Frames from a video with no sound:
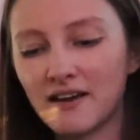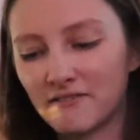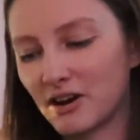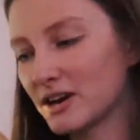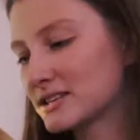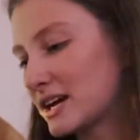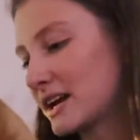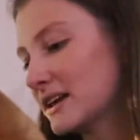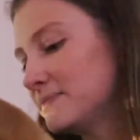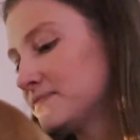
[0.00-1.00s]
Very
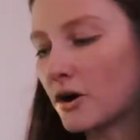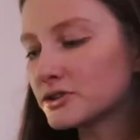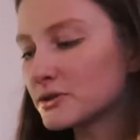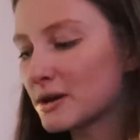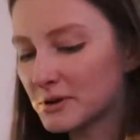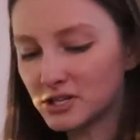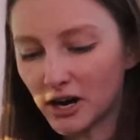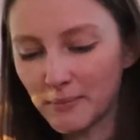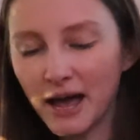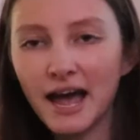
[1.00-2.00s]
excited. Also, can we
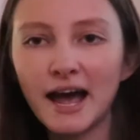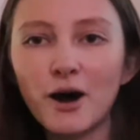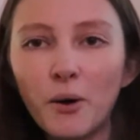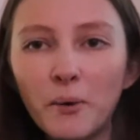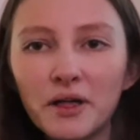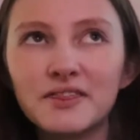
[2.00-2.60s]
talk about how